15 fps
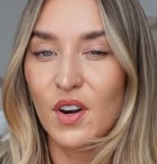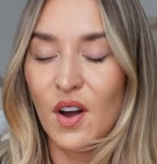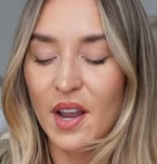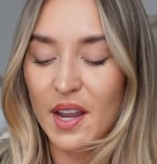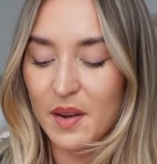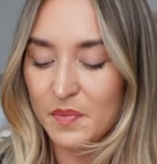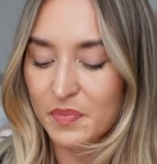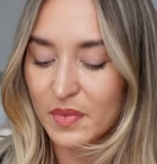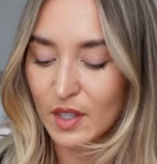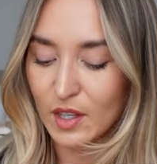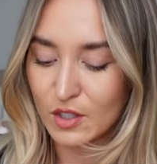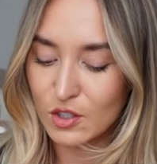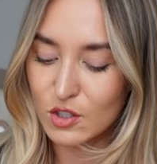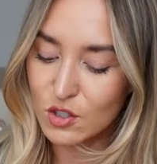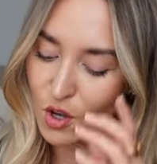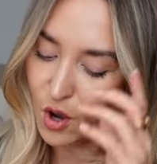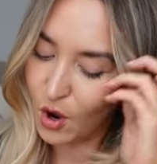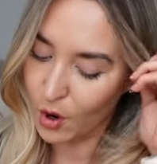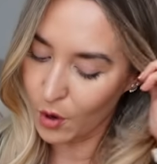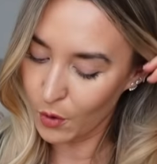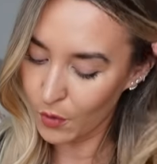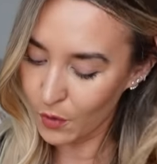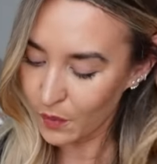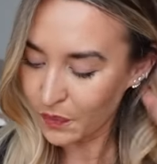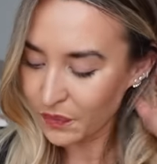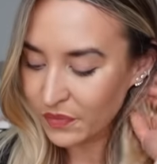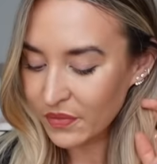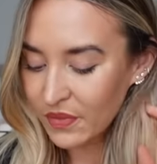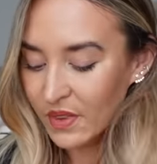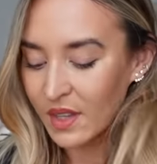night. So
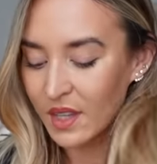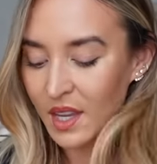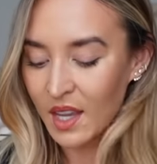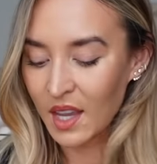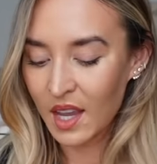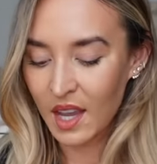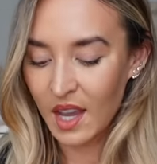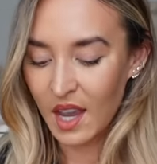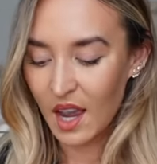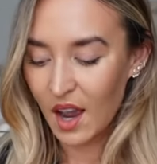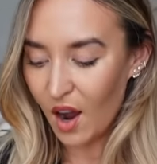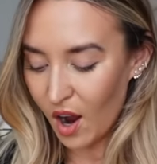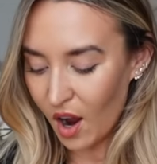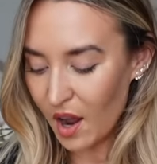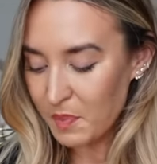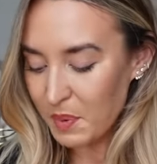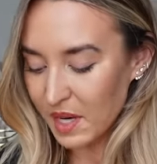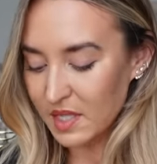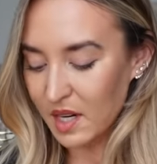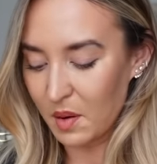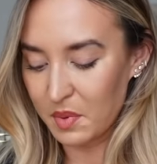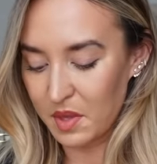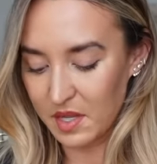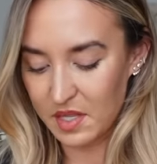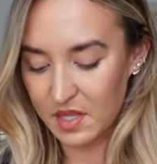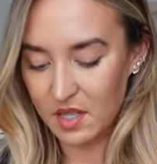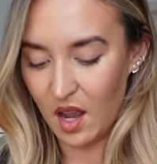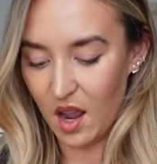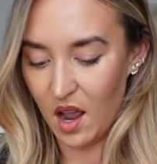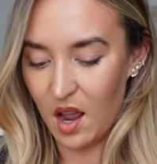I picked up this
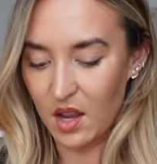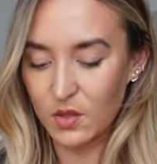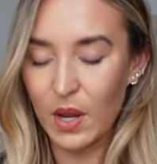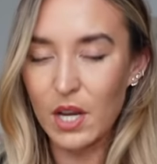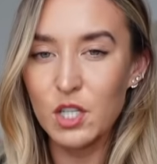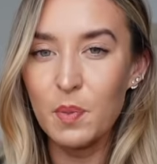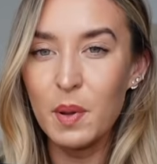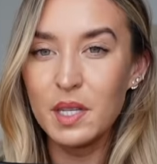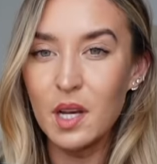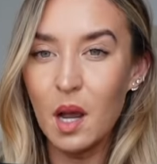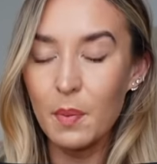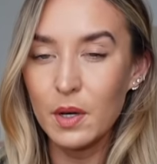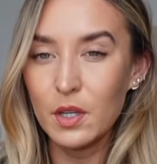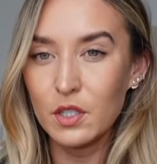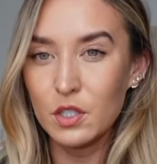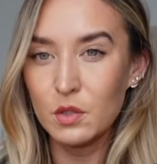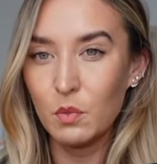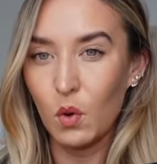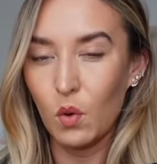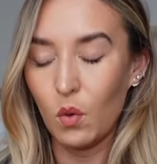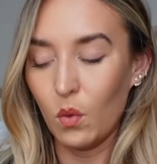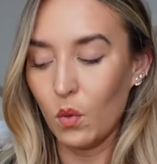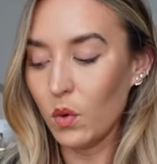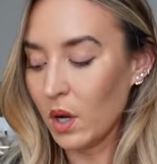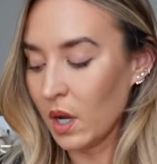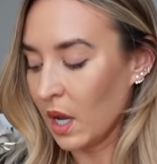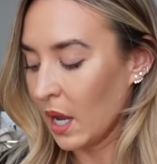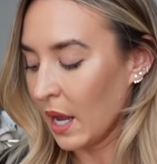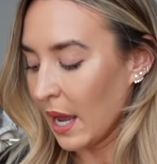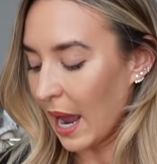skirt. So I actually picked it up in a small,
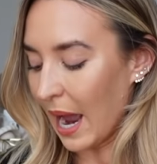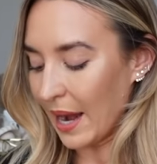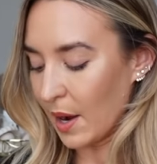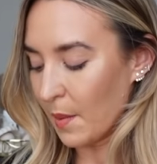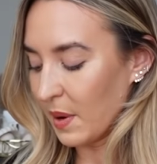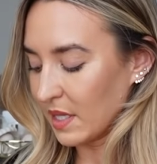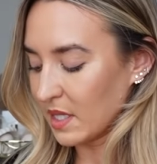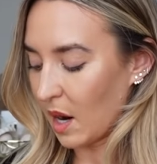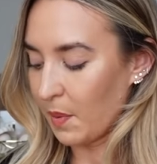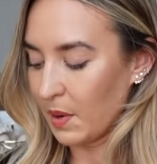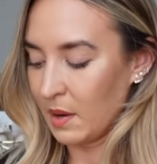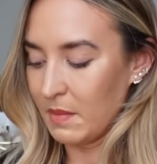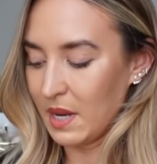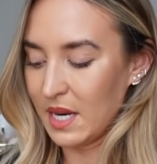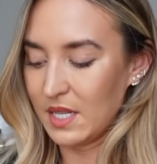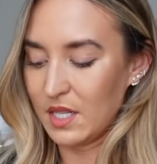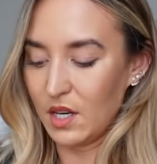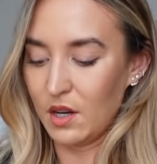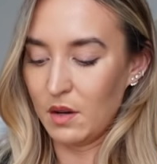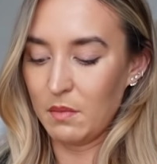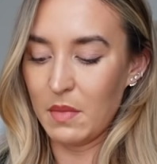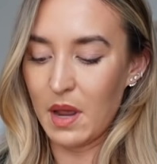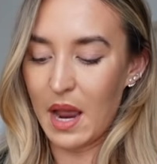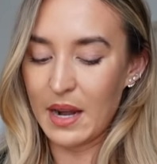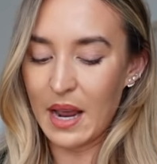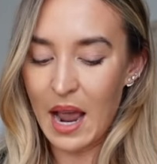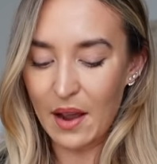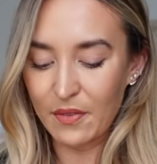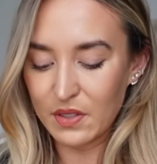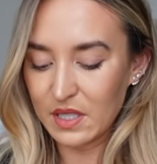and I picked it up in a medium, and I
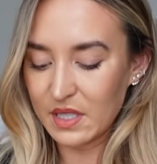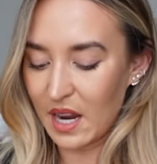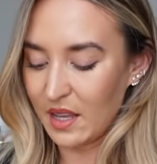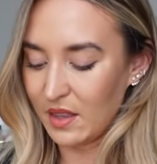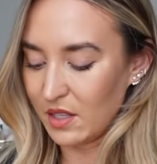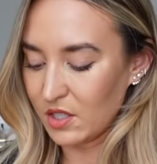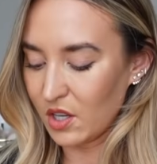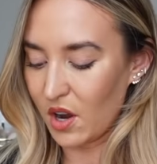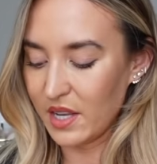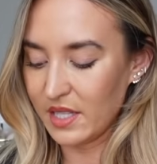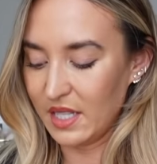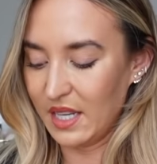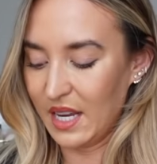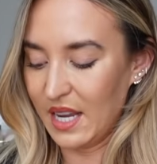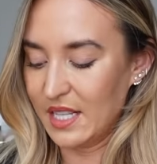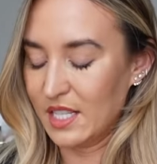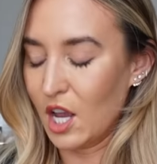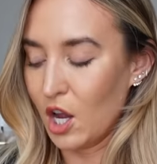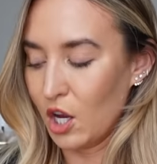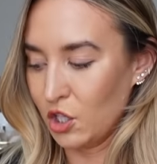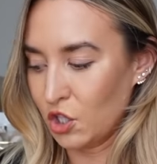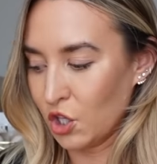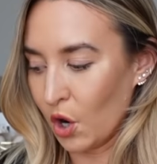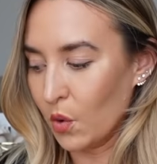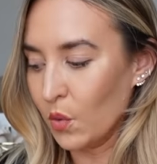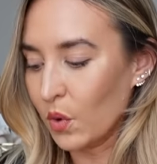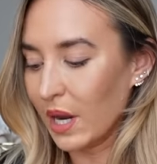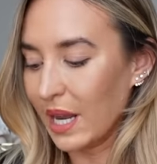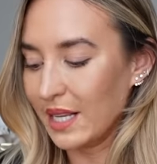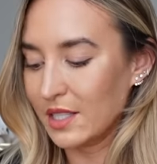have to say the sizing is a
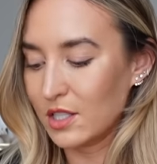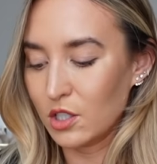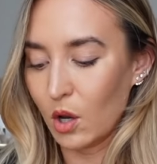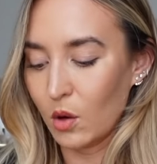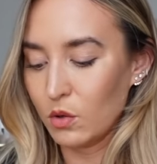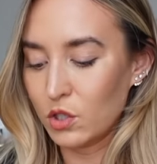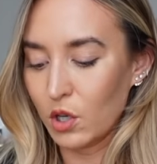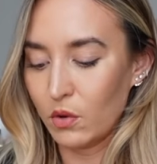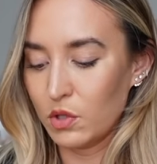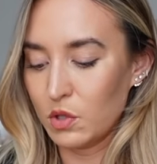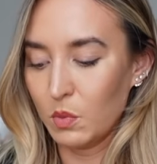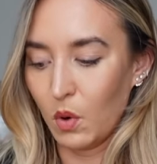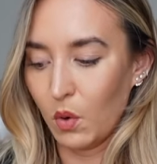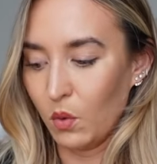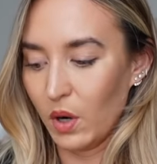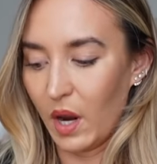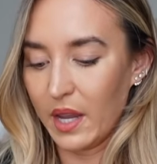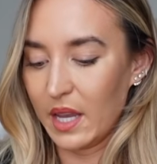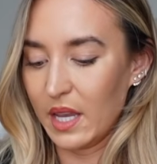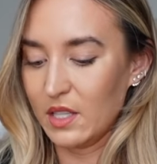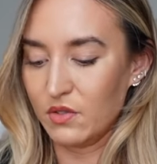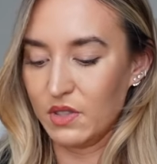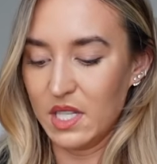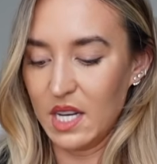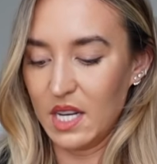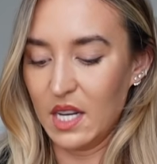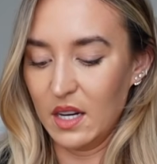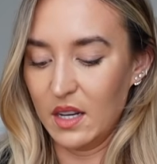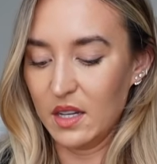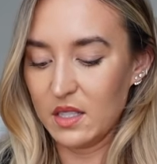joke. It's so, so small, like, it's
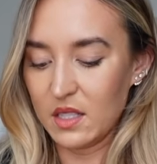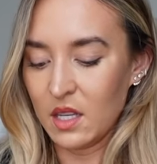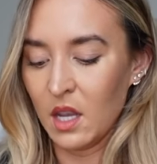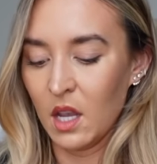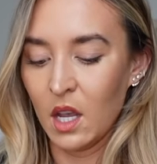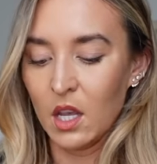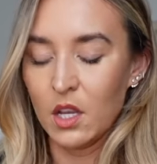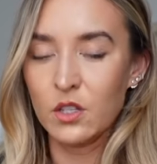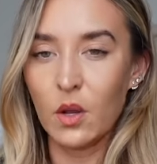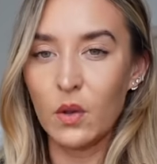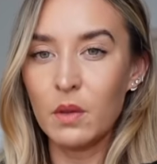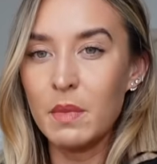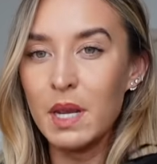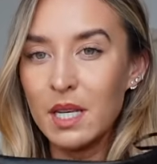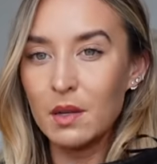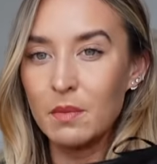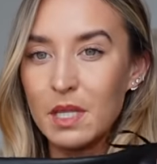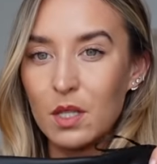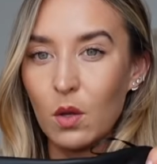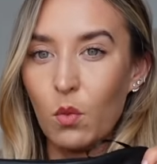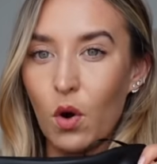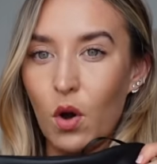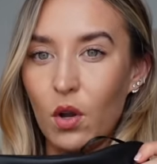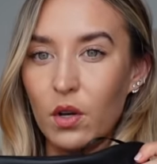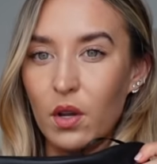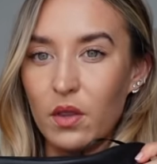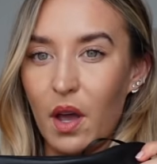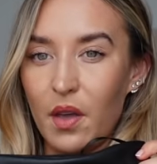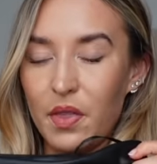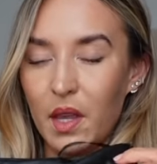ridiculous. So the medium is the one
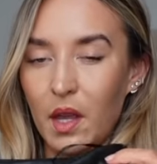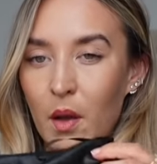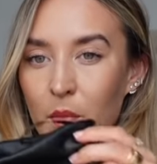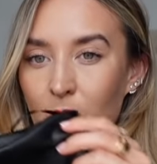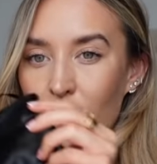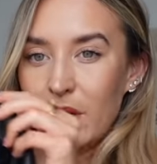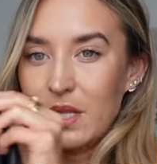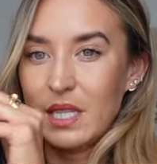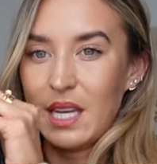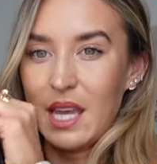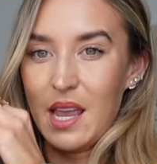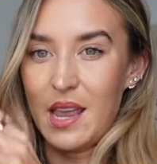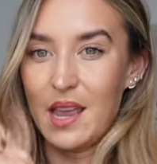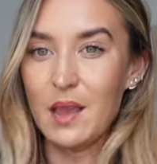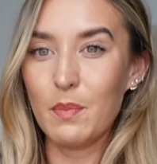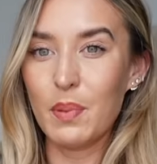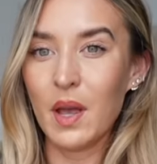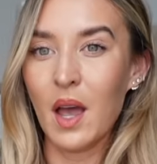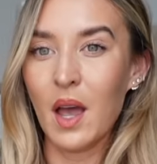that I think I'm going to keep,